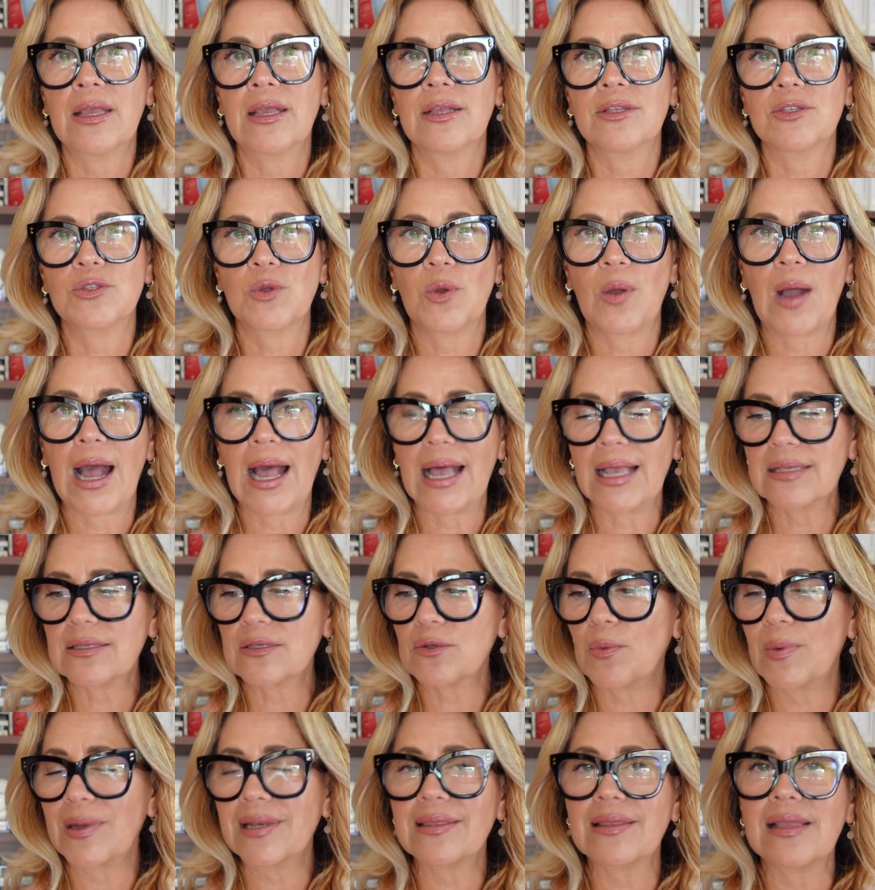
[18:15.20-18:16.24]
to
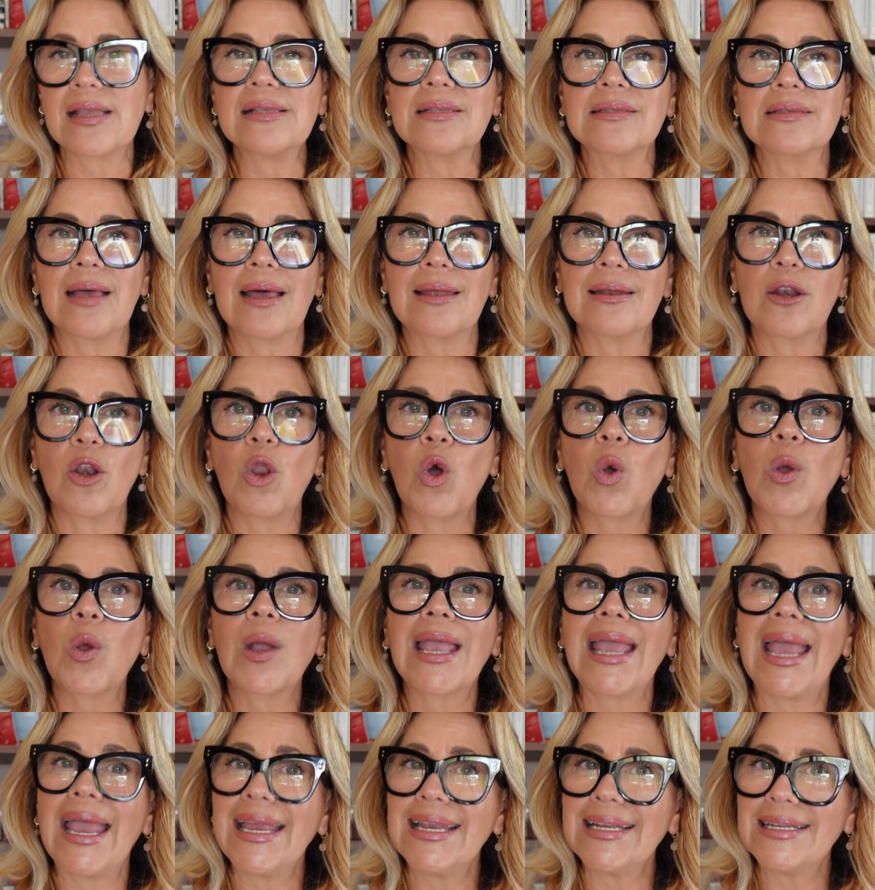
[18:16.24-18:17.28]
ask where things are
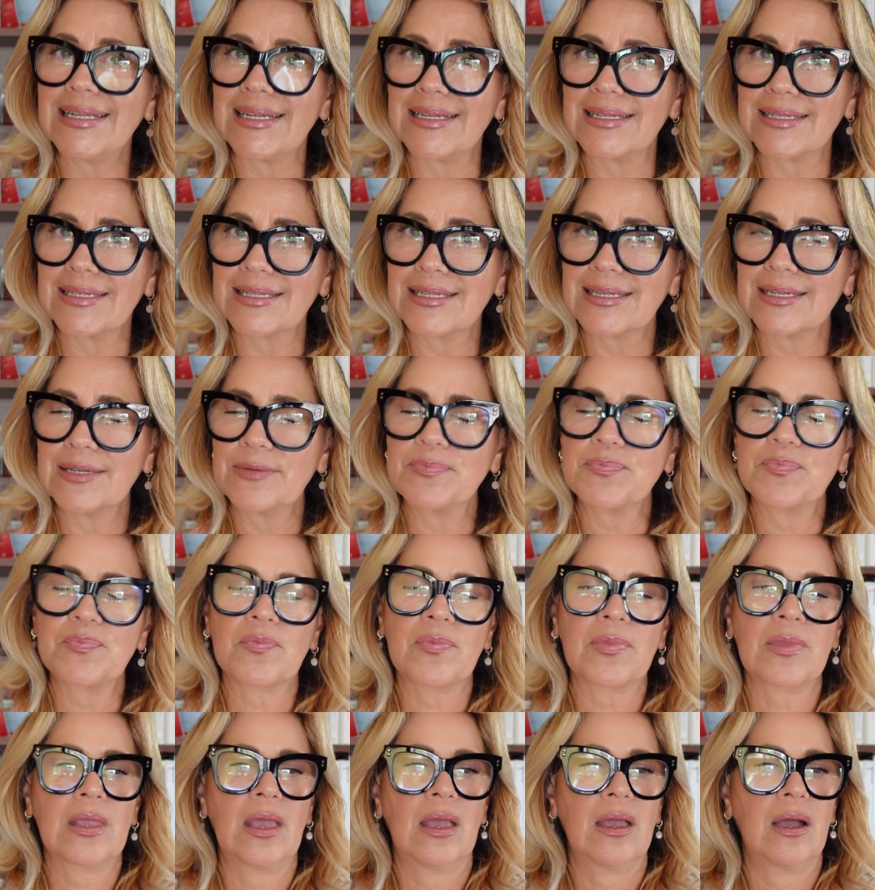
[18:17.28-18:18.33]
located
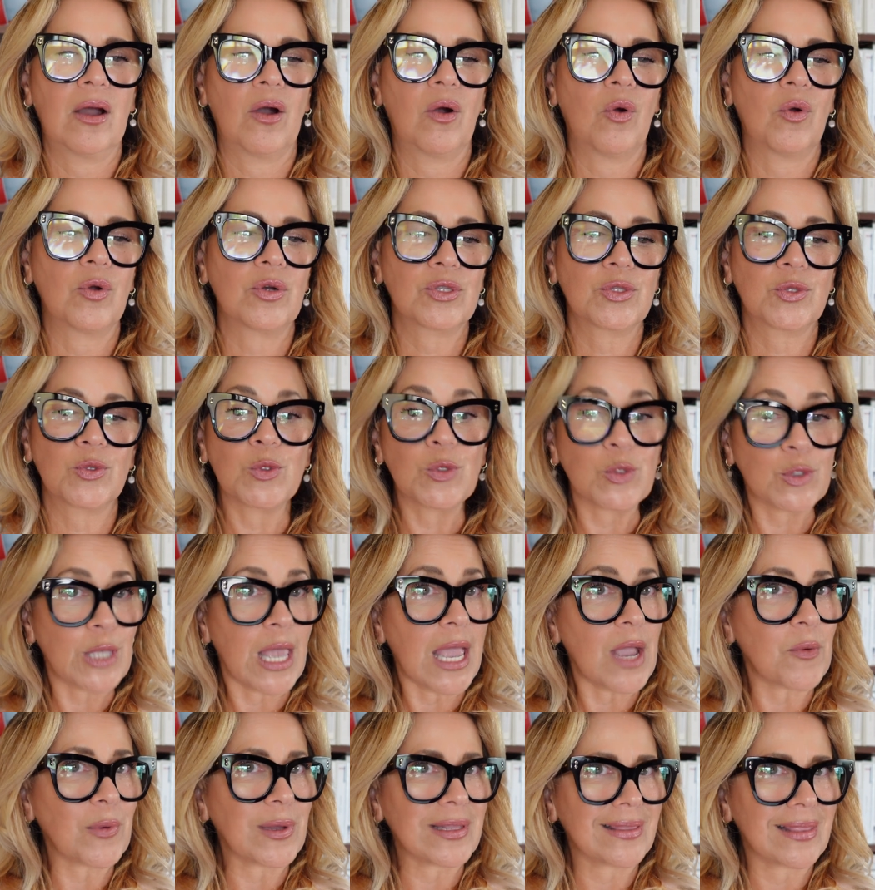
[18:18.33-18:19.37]
or to
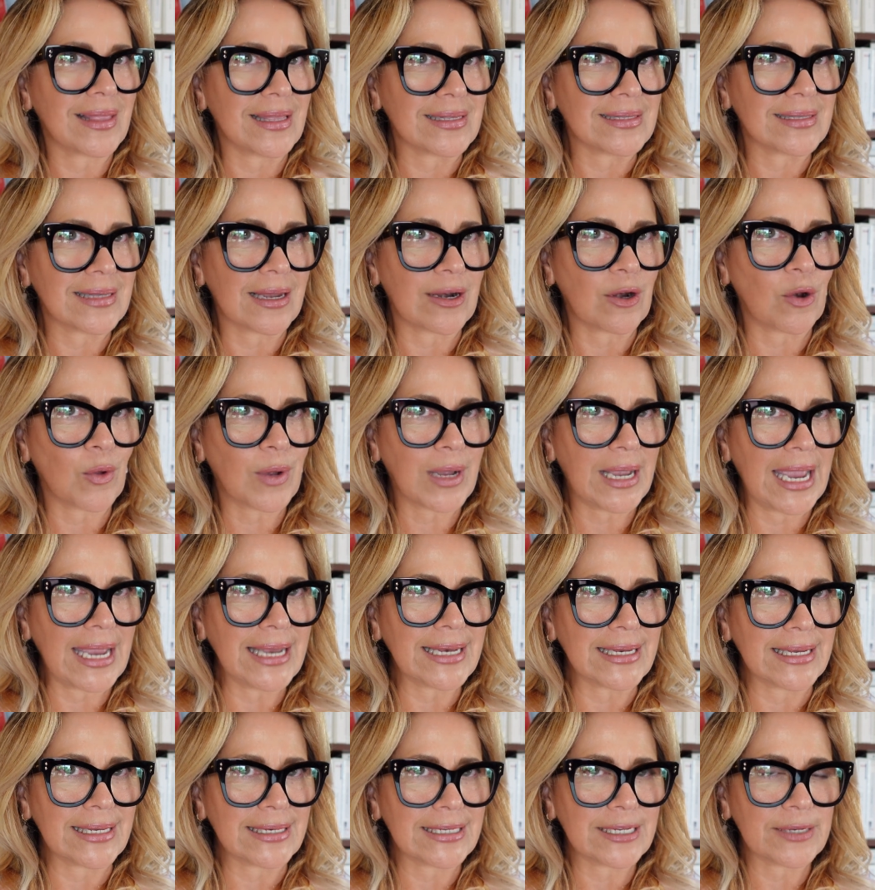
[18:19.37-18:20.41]
say where things are
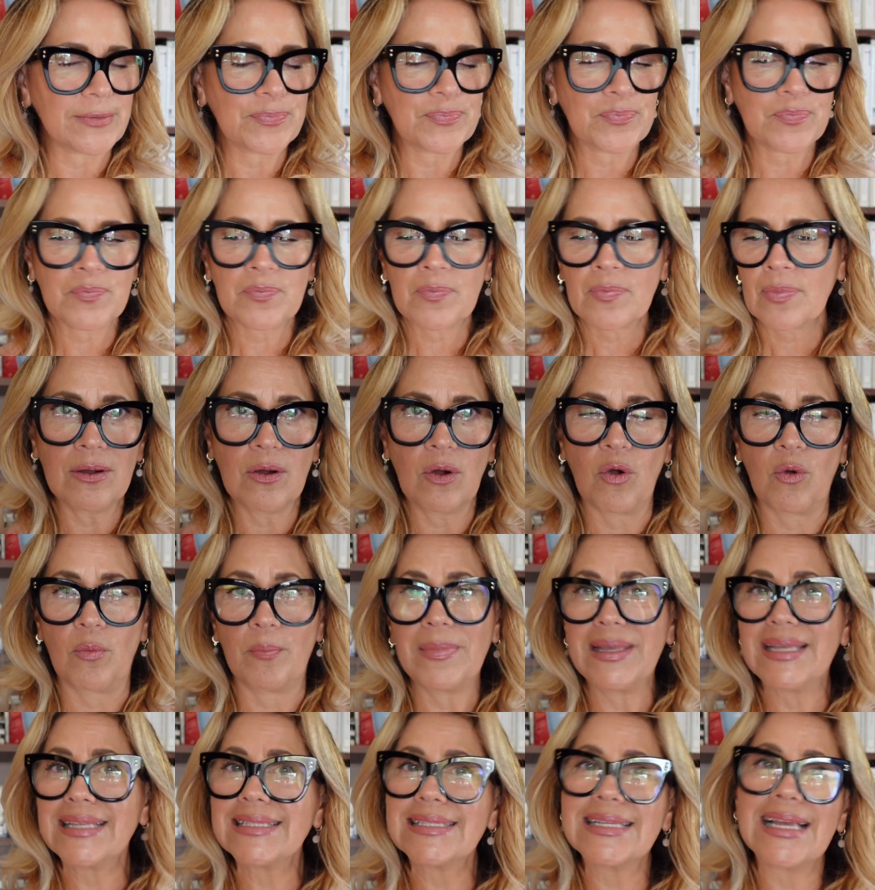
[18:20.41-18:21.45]
located. O
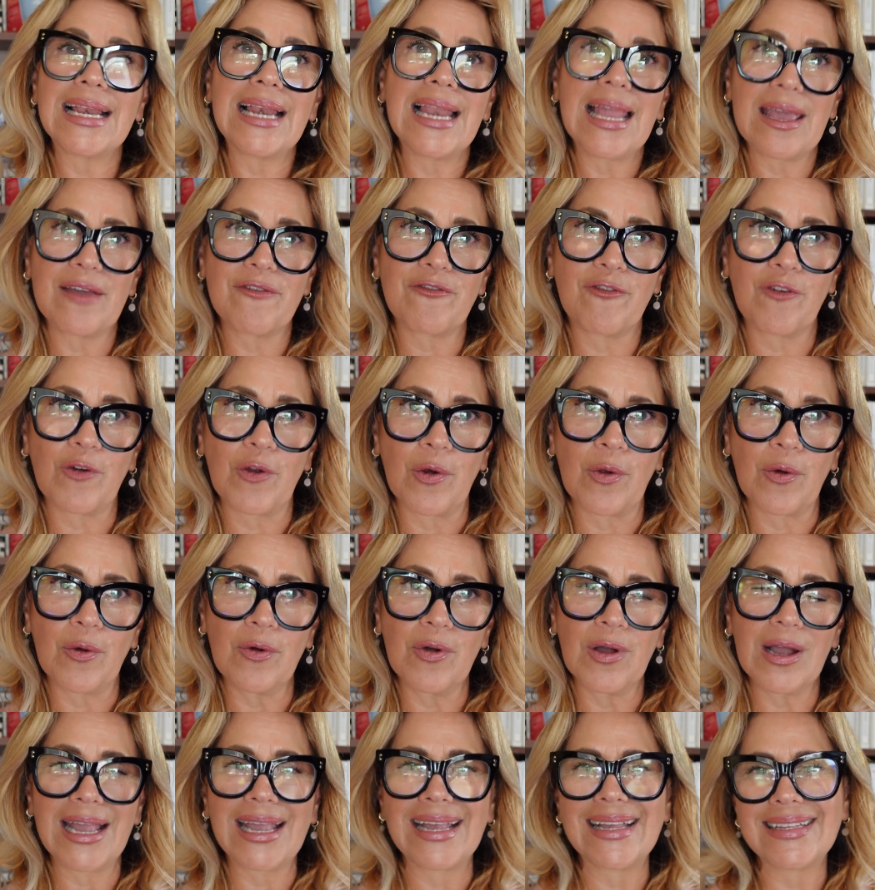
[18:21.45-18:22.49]
mi
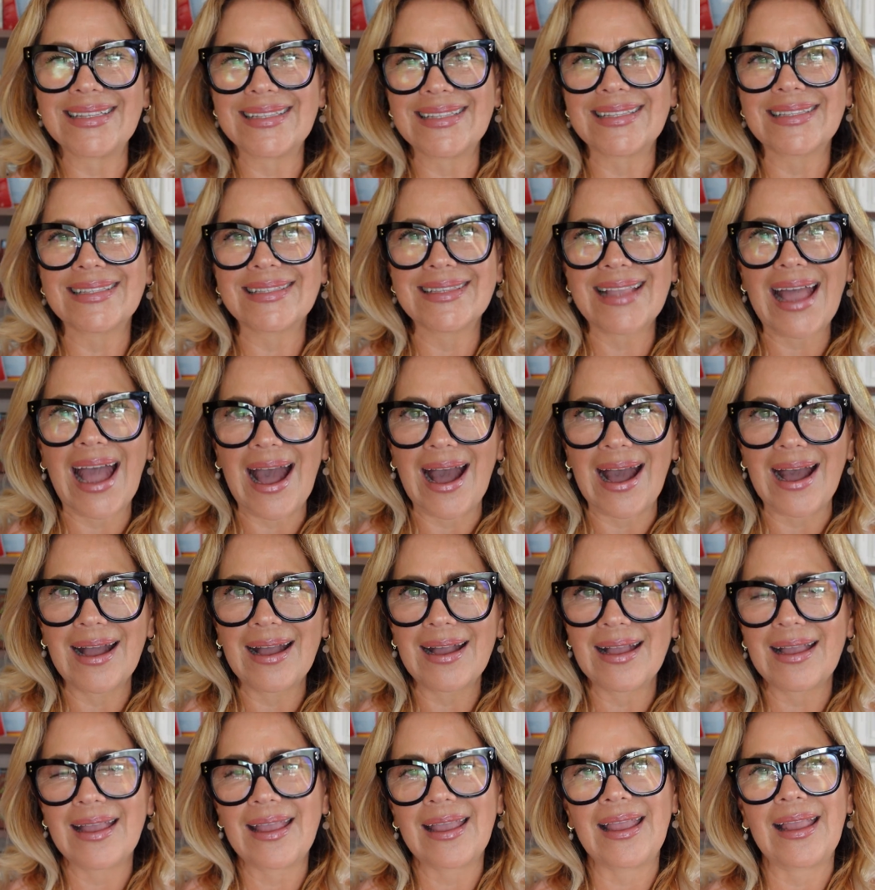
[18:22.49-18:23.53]
teléfono está
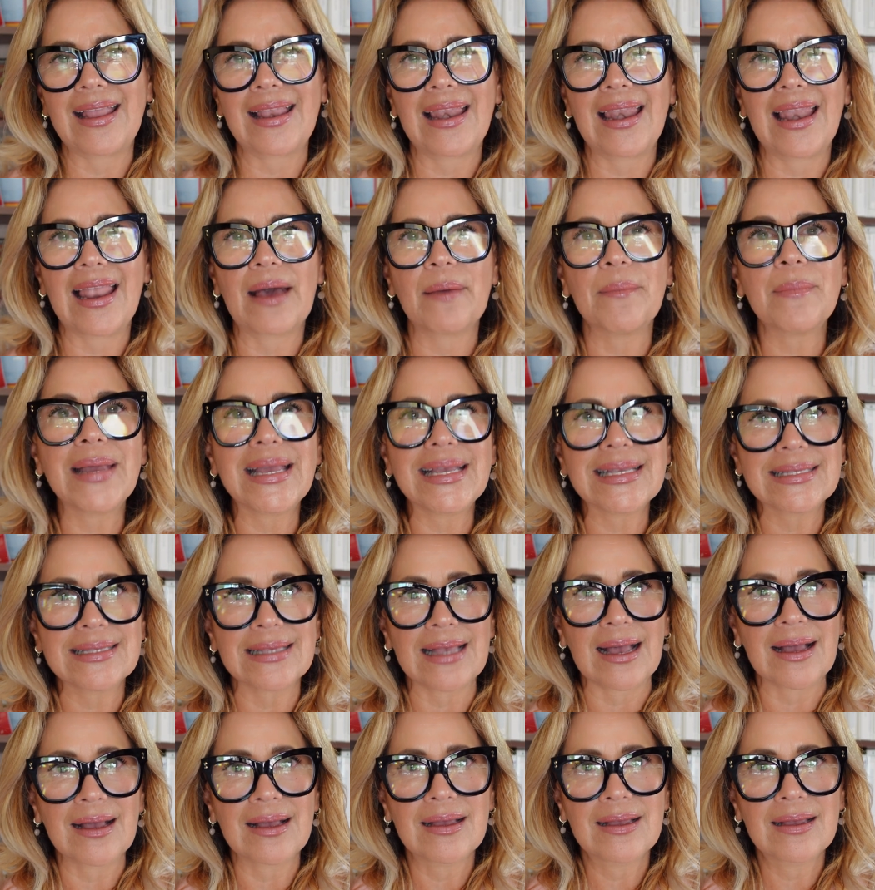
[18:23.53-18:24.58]
en la
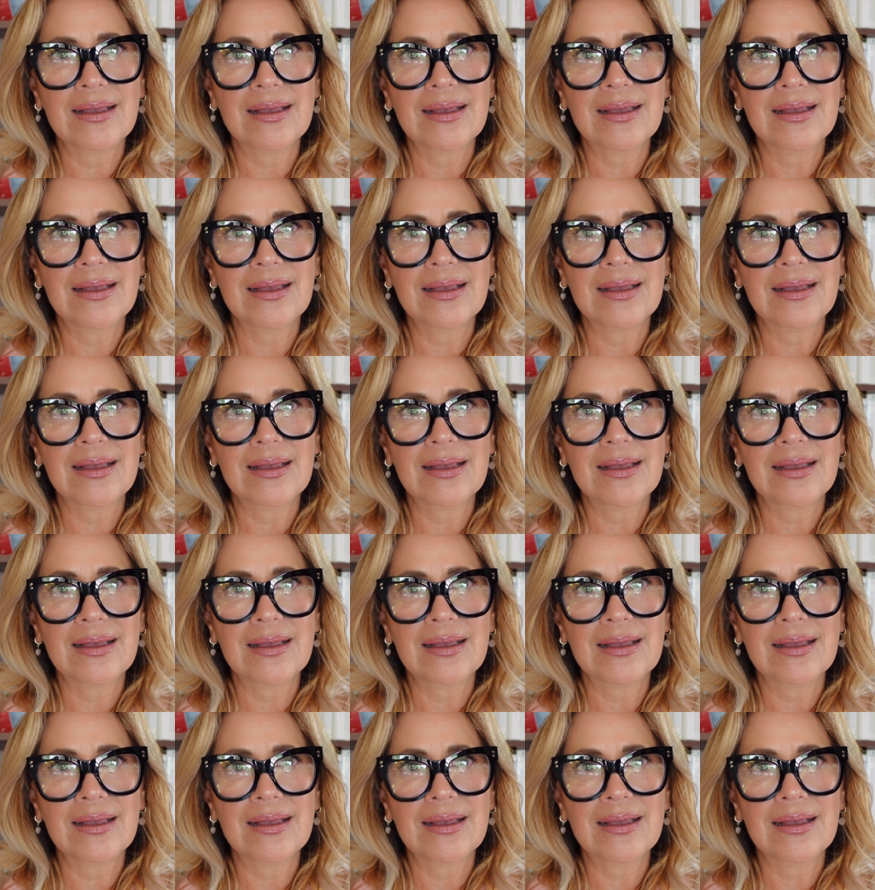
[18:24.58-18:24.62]
mesa.